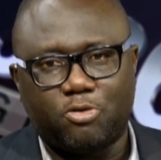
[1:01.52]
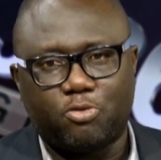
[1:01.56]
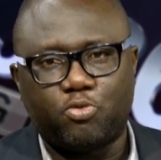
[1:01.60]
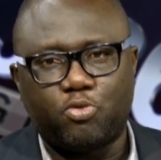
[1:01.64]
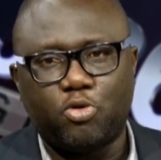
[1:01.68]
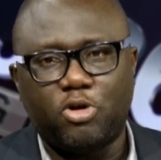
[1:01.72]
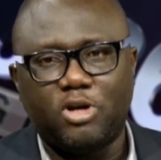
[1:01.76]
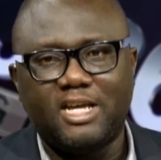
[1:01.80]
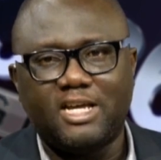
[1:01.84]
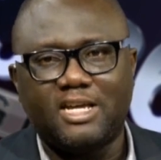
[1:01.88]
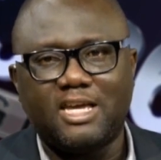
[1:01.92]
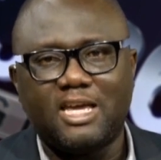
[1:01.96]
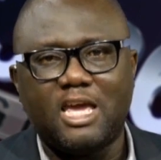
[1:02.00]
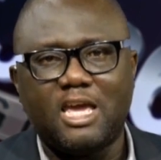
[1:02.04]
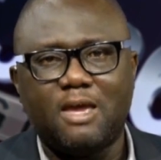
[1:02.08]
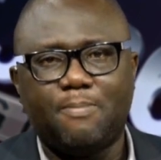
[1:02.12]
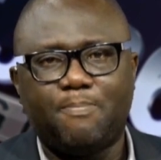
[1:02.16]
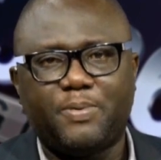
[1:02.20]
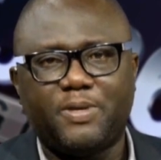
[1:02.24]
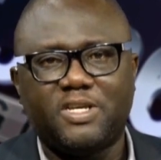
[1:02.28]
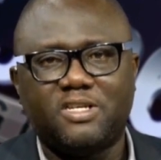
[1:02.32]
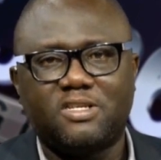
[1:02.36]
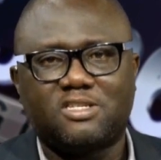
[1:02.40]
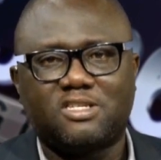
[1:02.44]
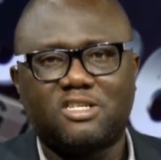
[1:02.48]
ruling A
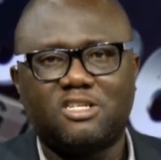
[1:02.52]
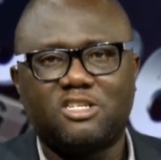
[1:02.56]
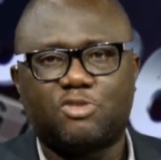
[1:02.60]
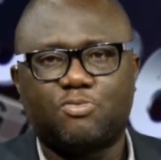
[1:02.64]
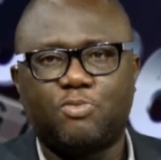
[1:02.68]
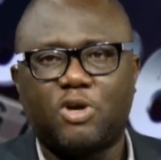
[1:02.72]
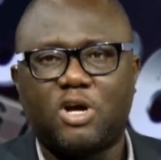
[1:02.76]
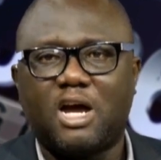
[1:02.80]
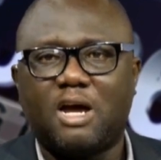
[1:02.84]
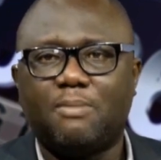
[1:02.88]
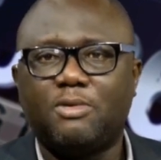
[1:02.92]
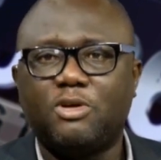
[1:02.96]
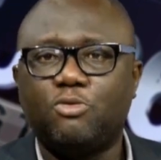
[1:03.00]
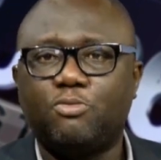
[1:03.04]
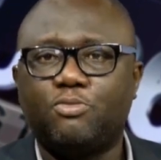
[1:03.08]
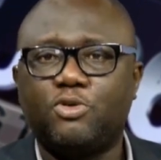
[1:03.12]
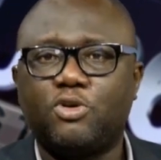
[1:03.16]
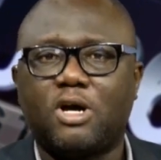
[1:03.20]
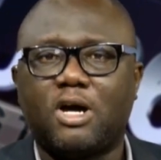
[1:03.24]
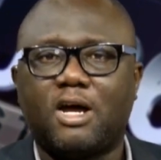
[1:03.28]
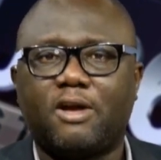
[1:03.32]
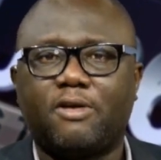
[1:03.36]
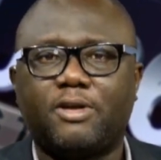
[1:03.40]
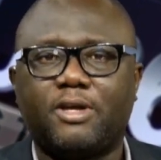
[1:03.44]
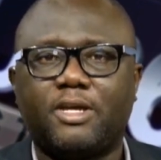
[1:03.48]
P C's Muhammadu
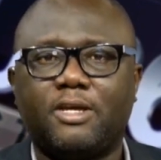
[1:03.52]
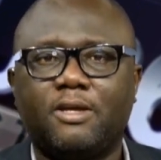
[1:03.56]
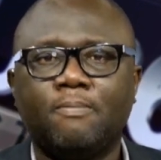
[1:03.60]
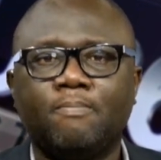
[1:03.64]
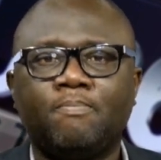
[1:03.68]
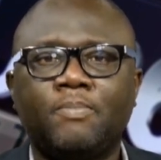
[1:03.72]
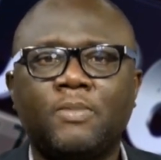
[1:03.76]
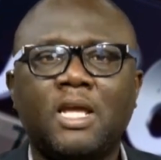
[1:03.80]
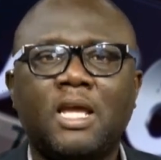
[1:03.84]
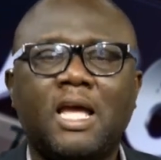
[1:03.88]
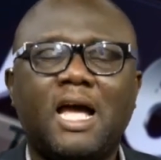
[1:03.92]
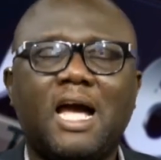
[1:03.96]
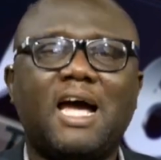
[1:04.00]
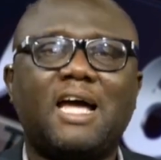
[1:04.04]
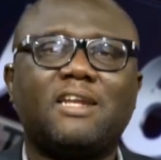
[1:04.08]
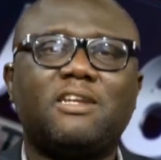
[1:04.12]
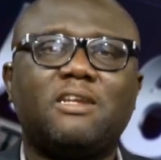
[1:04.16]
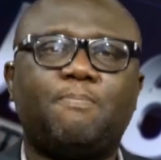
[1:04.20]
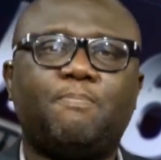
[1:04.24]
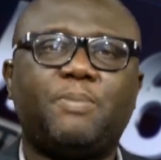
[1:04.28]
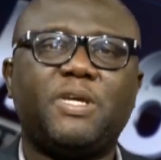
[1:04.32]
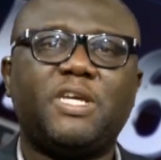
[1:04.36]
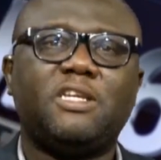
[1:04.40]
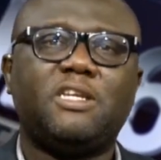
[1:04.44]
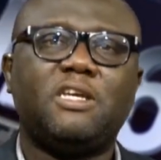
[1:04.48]
Buhari and the
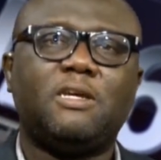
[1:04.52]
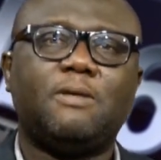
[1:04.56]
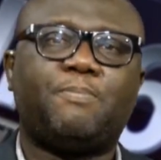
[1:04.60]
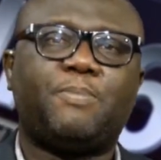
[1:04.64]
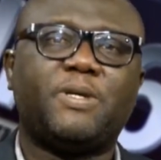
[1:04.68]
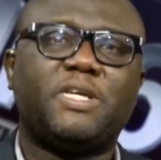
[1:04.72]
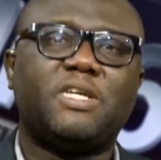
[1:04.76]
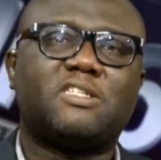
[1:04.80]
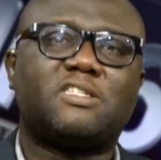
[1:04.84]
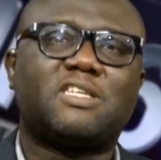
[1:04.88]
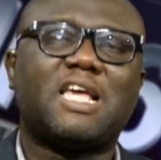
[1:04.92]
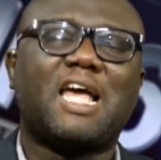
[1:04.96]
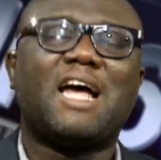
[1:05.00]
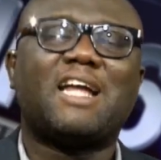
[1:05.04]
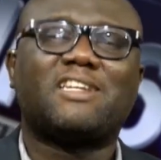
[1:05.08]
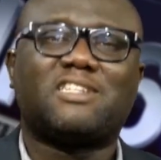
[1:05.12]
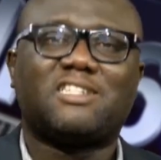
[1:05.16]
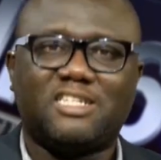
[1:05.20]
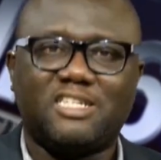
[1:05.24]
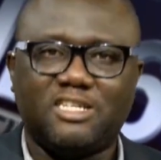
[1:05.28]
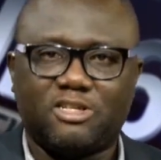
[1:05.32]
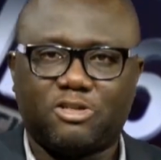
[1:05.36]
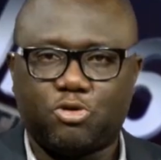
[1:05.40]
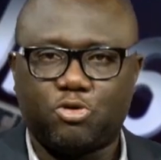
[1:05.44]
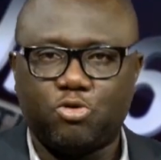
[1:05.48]
P D P's
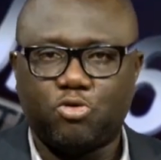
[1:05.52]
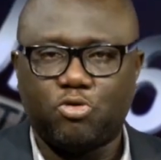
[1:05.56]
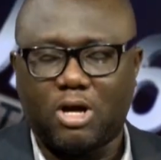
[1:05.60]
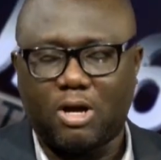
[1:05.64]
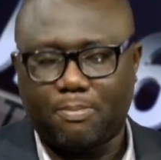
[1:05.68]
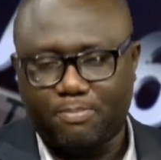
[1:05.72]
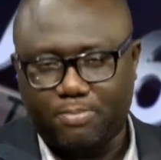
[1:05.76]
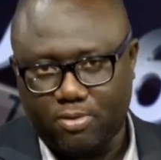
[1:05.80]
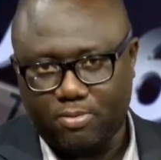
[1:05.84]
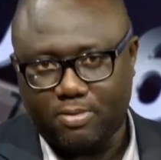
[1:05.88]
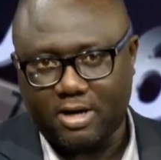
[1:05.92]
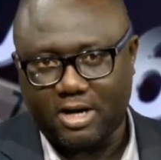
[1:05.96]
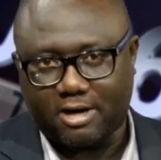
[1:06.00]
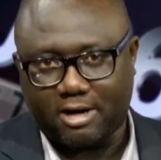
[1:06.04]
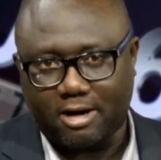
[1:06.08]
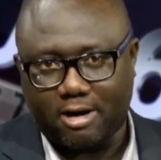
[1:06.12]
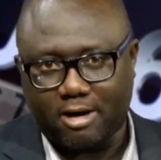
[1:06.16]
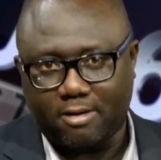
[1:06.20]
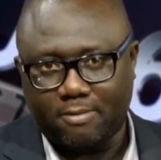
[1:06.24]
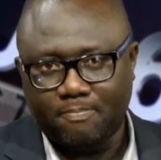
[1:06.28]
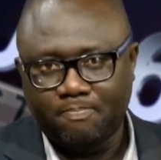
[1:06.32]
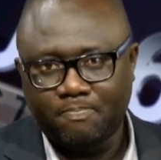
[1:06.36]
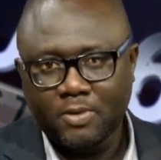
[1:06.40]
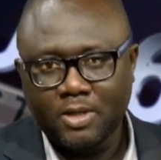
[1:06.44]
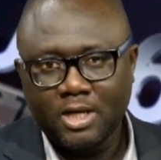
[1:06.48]
Atiku Abubakar.
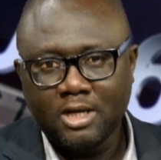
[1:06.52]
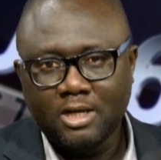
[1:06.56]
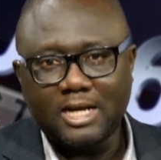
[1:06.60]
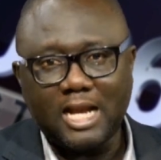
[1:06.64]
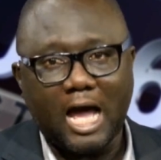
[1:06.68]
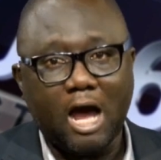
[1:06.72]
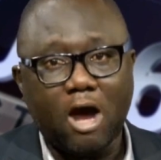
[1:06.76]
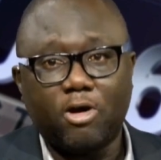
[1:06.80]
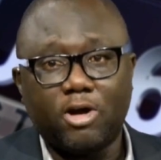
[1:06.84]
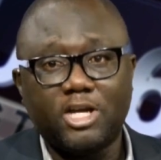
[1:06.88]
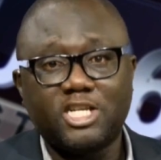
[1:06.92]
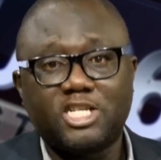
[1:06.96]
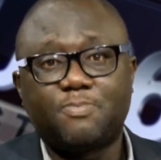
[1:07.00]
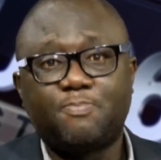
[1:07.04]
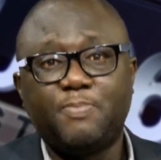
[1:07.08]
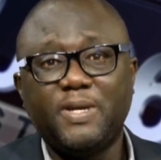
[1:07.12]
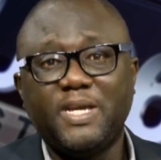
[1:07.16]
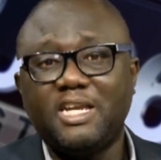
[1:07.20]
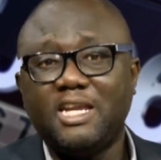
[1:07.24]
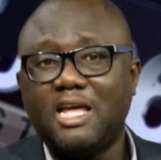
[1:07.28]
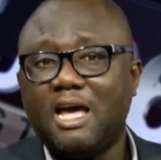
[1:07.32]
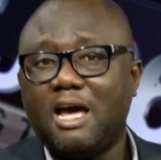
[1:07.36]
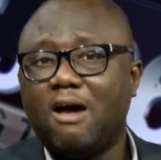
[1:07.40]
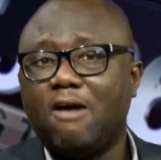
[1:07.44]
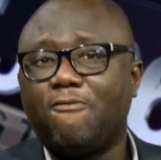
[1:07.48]
Now, it's been
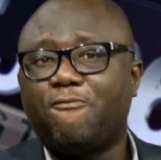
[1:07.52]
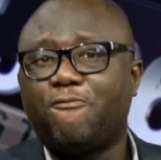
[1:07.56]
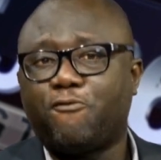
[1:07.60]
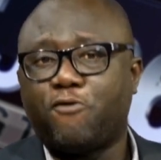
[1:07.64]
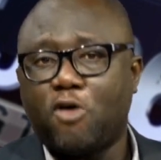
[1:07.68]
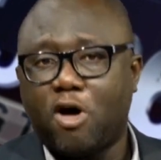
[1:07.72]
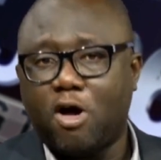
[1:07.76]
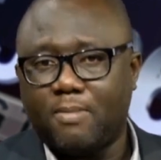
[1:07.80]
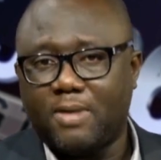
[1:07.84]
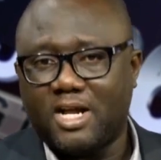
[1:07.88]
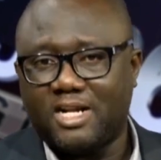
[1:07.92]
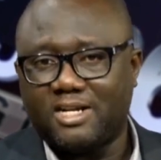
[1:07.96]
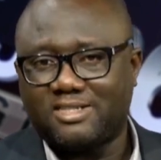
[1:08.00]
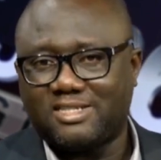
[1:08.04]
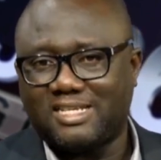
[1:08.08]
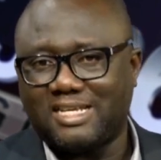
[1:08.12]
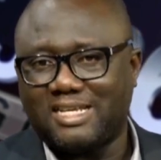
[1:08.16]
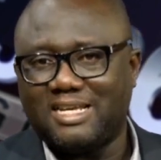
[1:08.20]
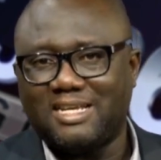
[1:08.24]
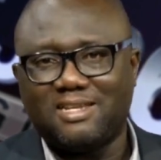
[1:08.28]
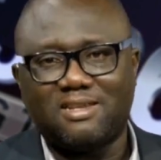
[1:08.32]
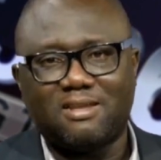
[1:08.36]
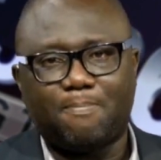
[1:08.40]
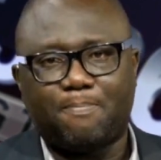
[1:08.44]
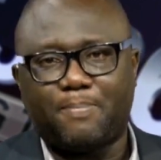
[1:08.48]
a formality
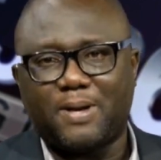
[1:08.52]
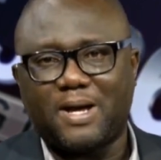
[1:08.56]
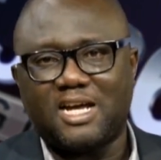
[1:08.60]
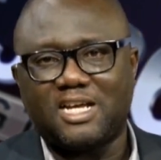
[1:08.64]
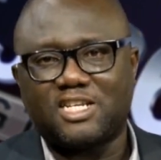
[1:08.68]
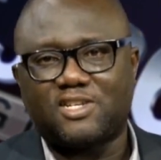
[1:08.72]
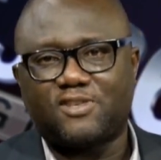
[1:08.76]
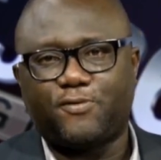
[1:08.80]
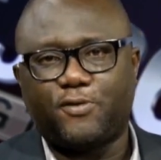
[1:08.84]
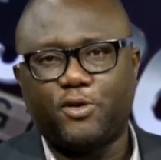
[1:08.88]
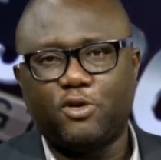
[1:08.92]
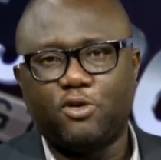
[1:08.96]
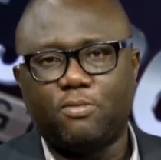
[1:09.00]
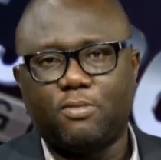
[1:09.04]
in the past few